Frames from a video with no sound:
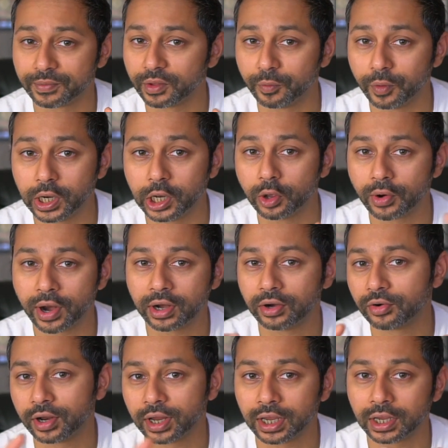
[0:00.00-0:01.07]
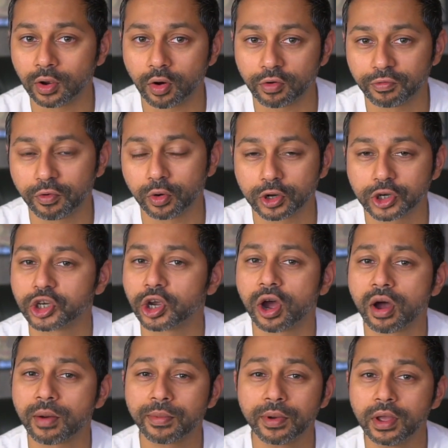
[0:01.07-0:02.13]
video rendering or
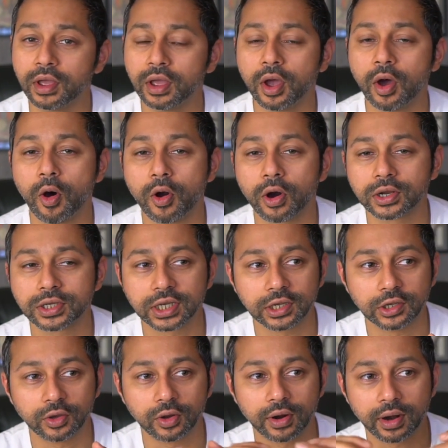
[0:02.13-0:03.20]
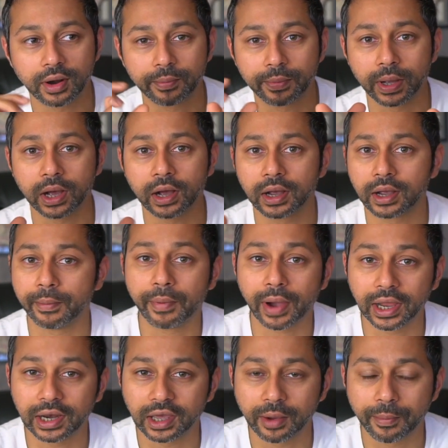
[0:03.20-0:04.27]
Photoshop, or say you're
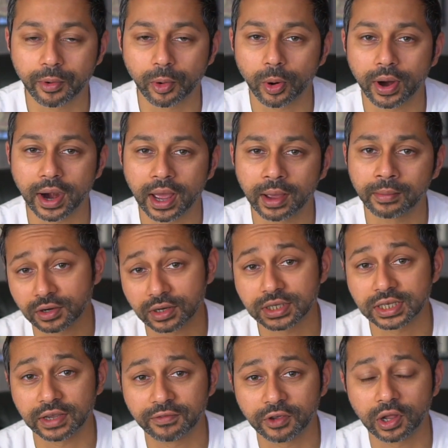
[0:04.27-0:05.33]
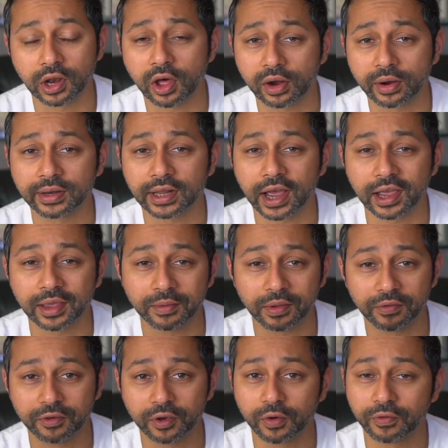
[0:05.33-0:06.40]
compiling a program. It's going to save you a lot of time
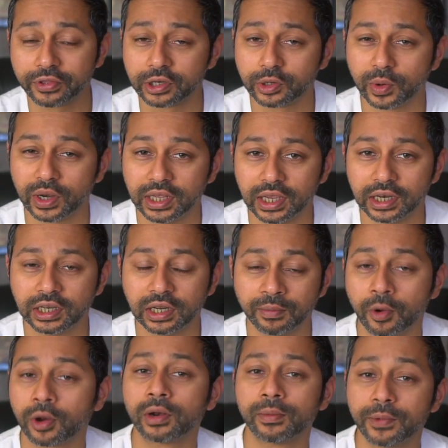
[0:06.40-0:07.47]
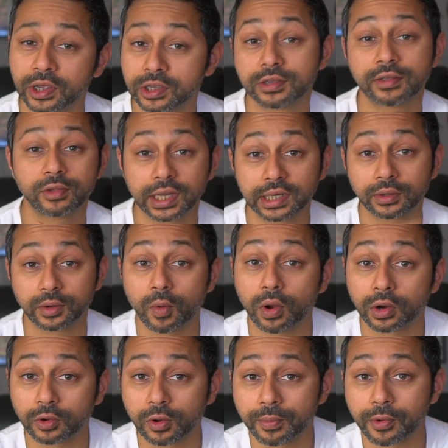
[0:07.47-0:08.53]
if you go for the 2018 model because of the
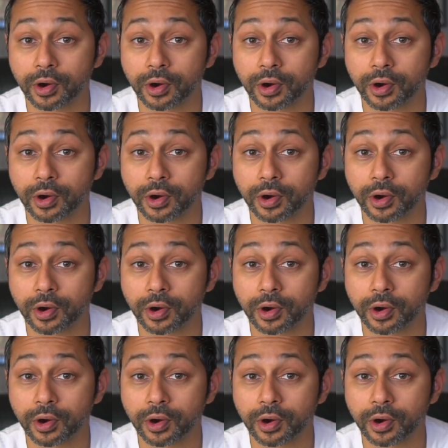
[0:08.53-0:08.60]
quad-core